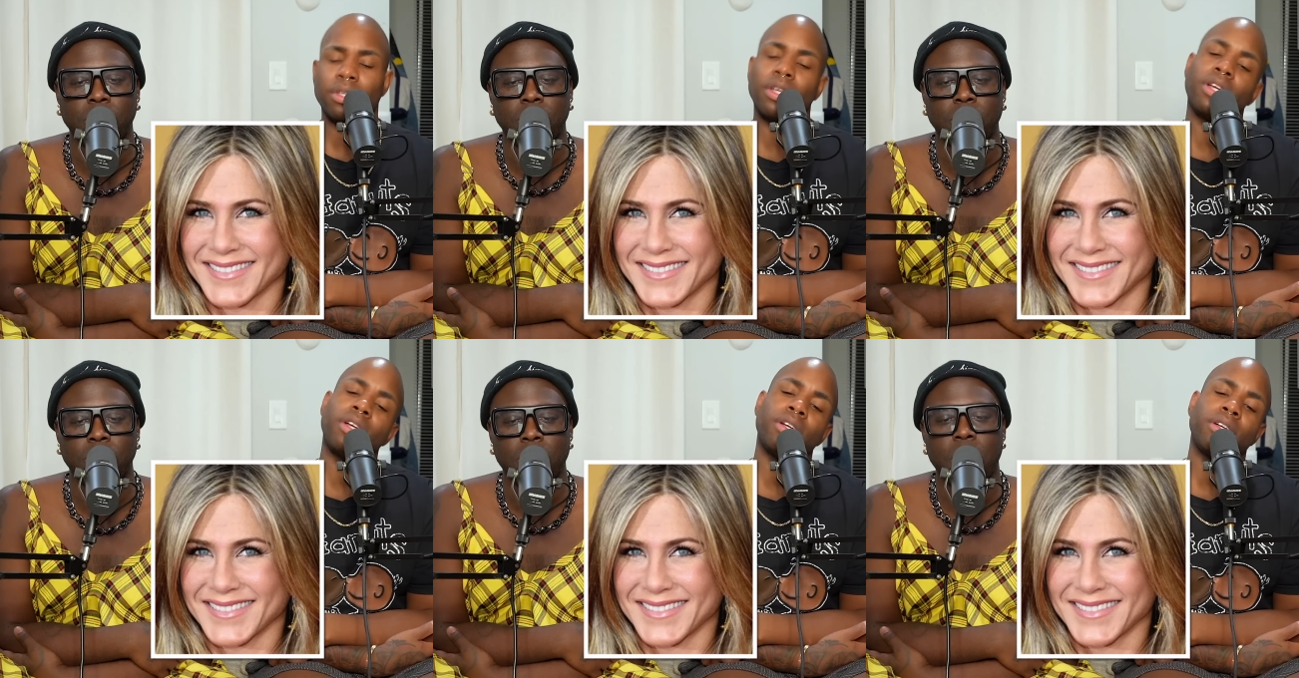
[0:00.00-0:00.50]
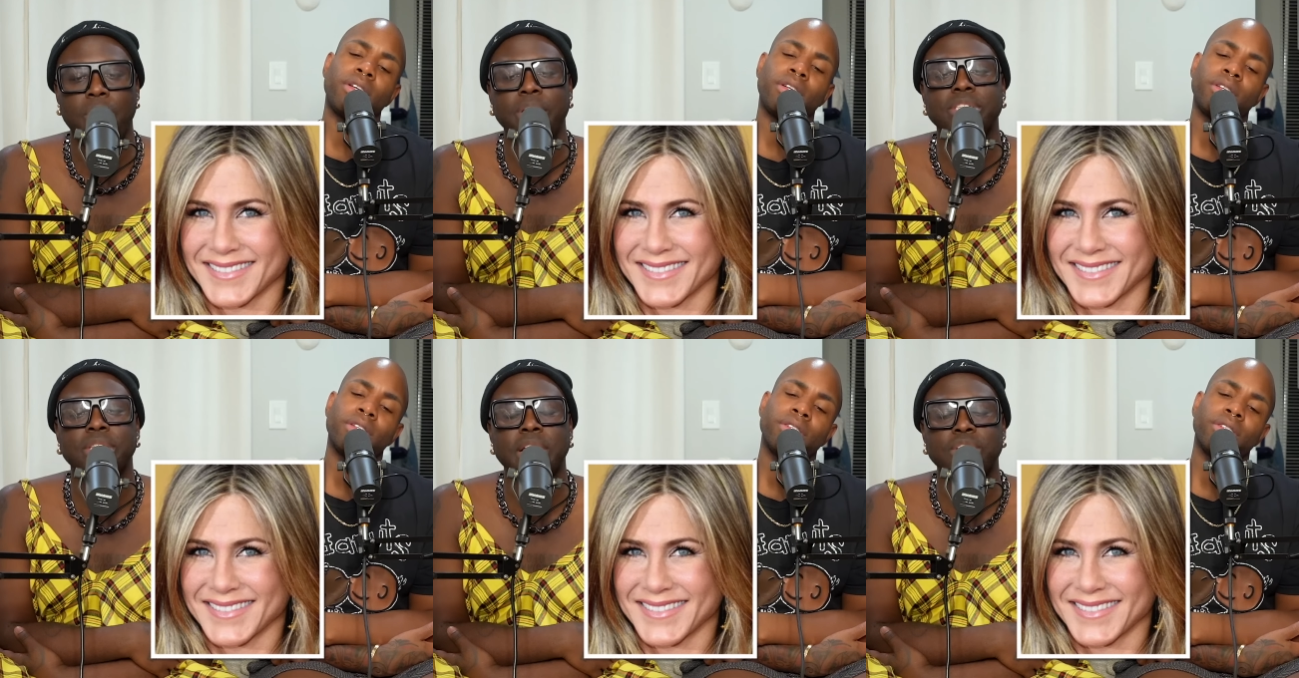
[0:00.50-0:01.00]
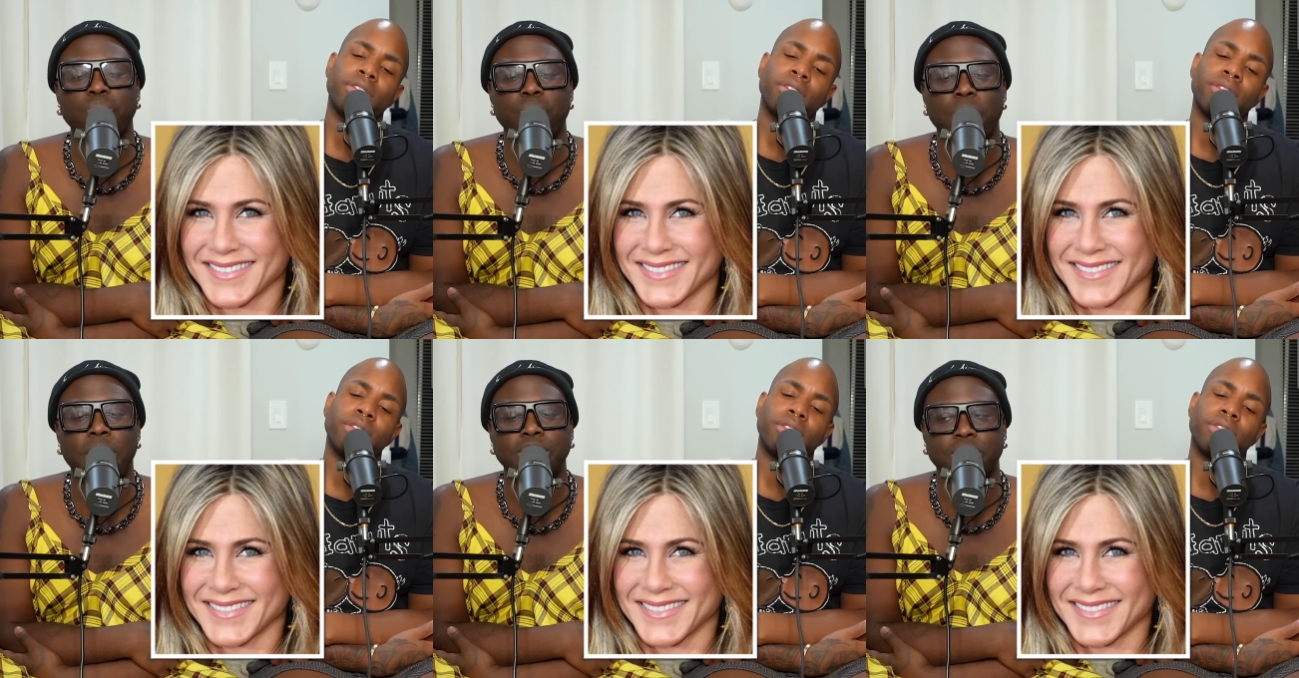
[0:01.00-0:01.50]
Speaker 1: Oh, oh, that's that's
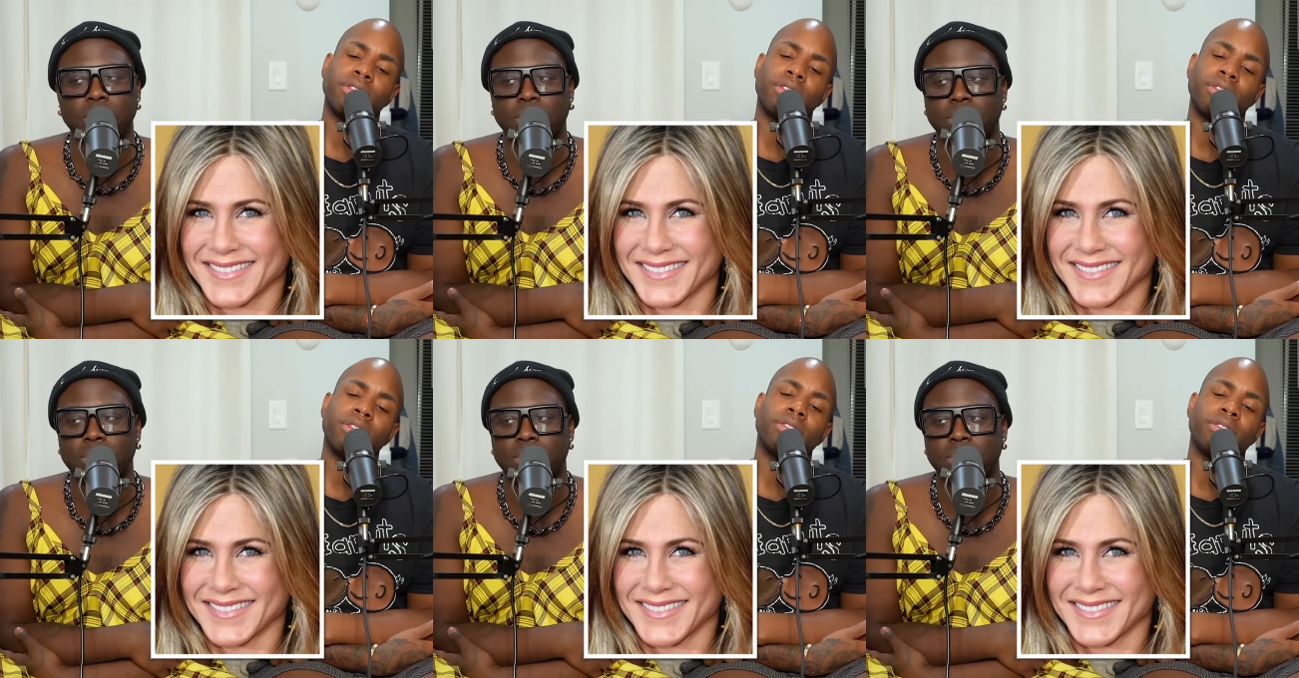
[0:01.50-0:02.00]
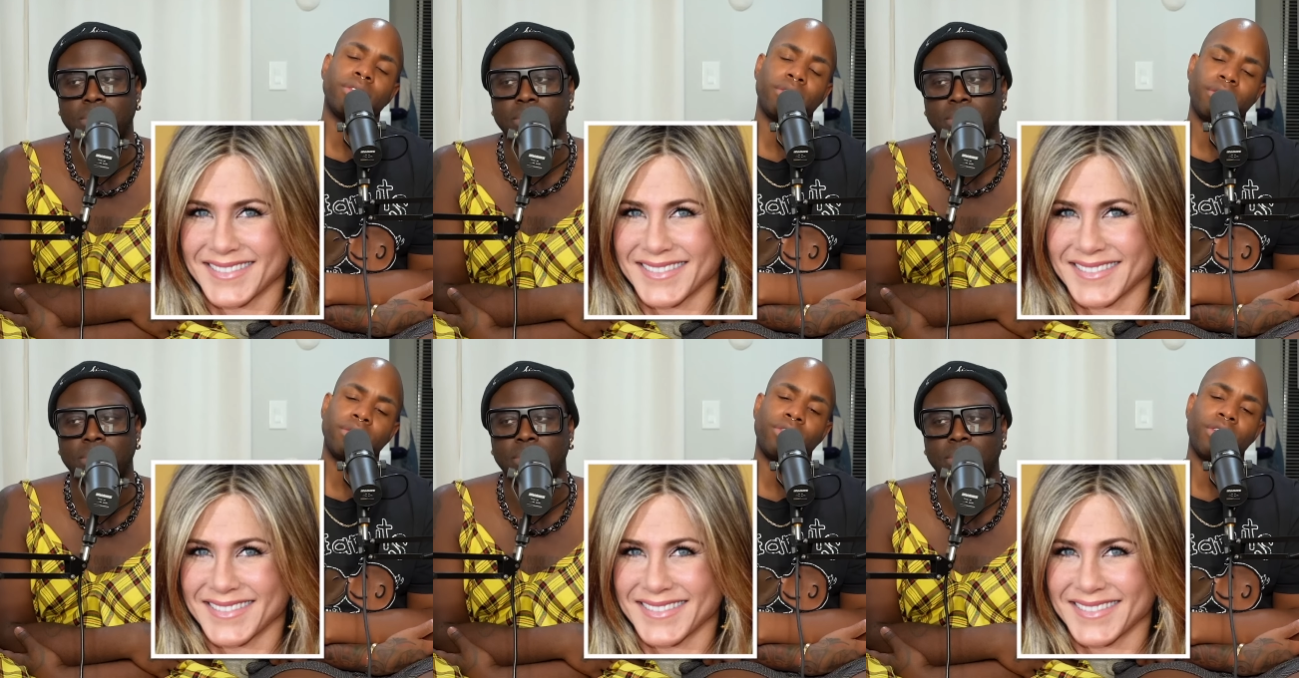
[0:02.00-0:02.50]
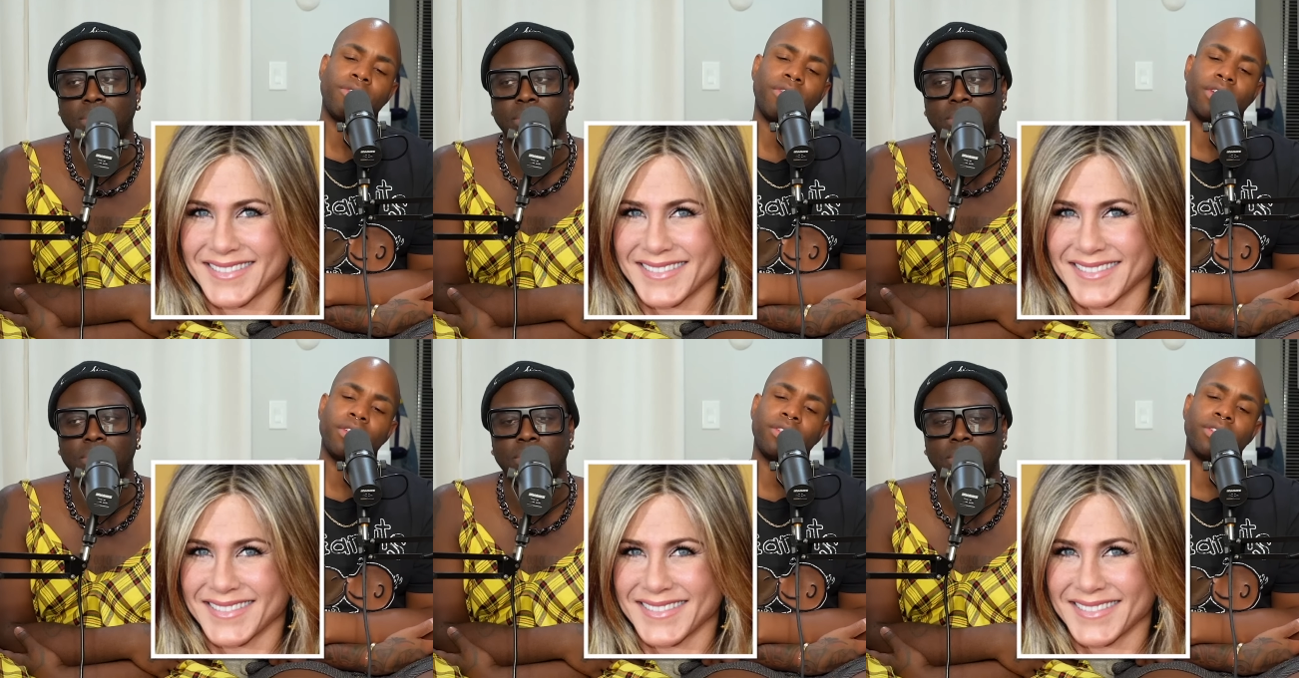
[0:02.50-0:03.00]
Rachel. Mm-hmm. Jennifer
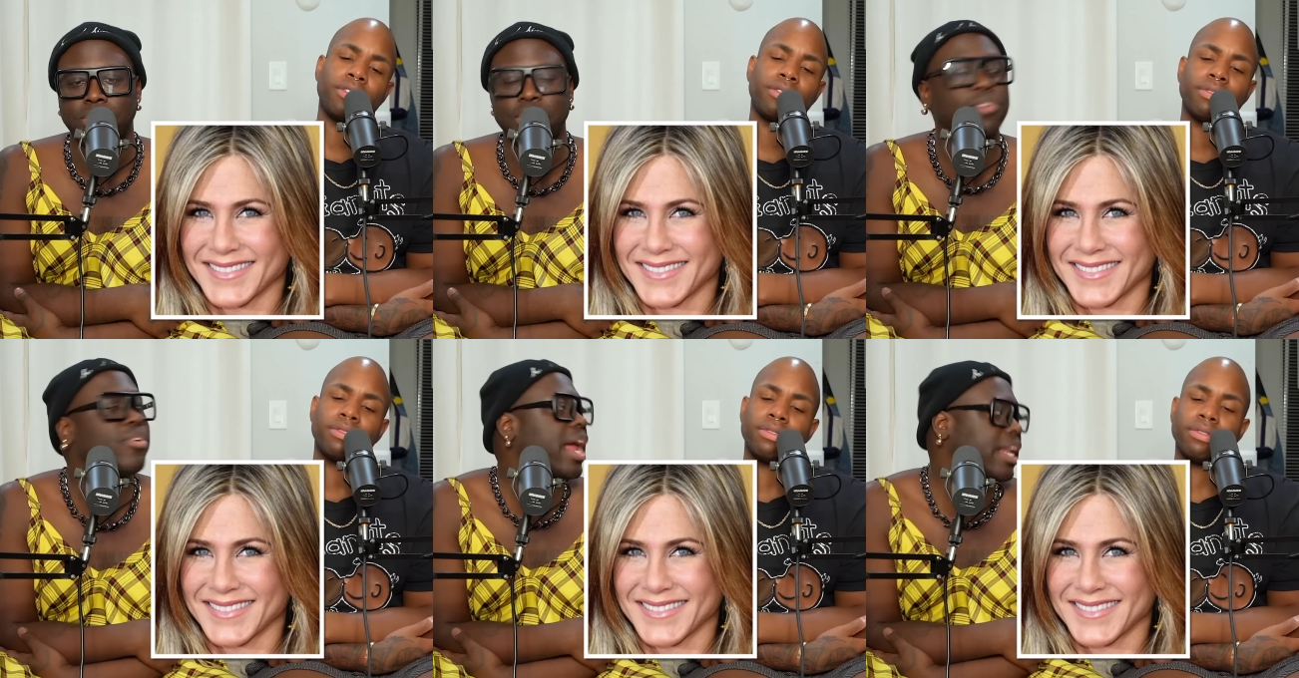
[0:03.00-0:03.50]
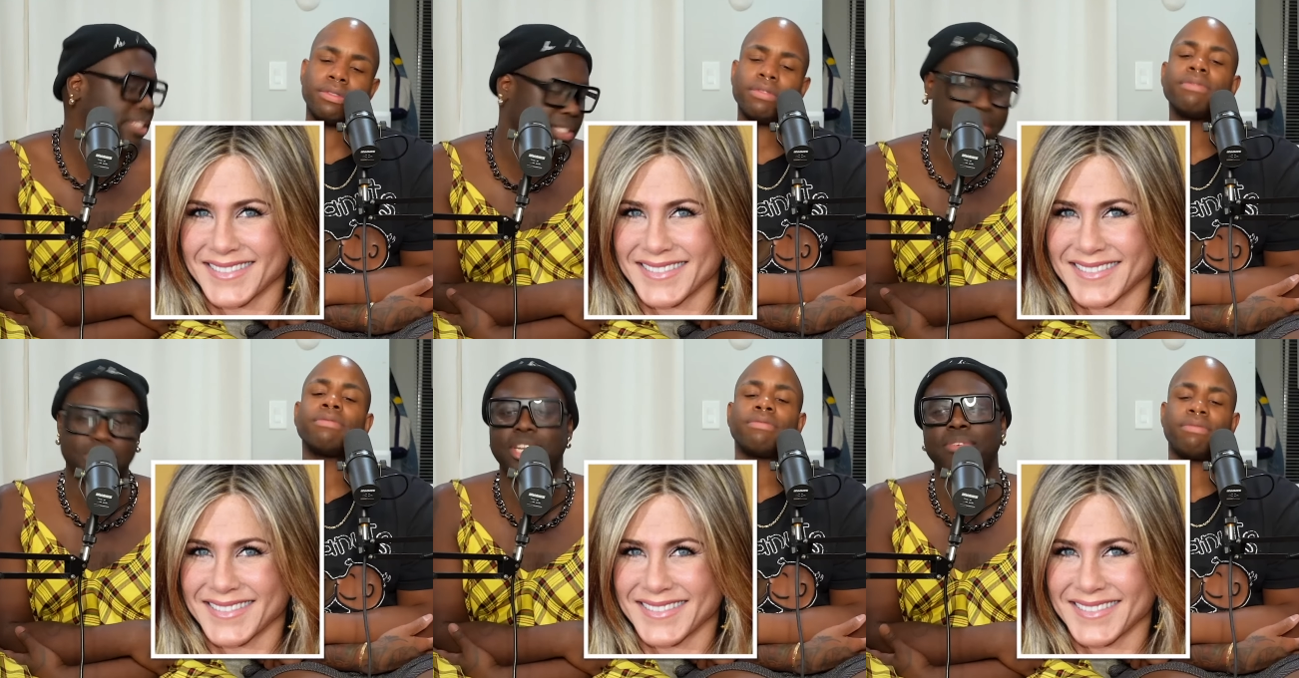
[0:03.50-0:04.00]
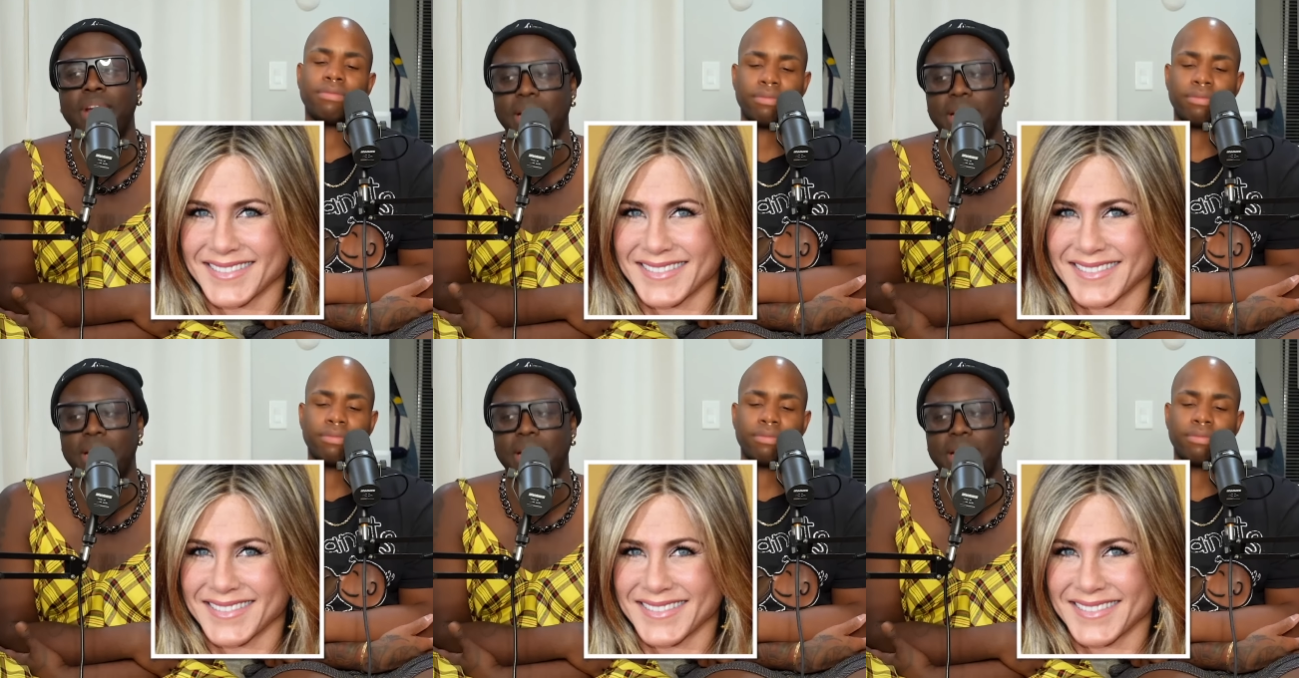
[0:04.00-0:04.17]
Aniston. Jennifer Aniston. Jennifer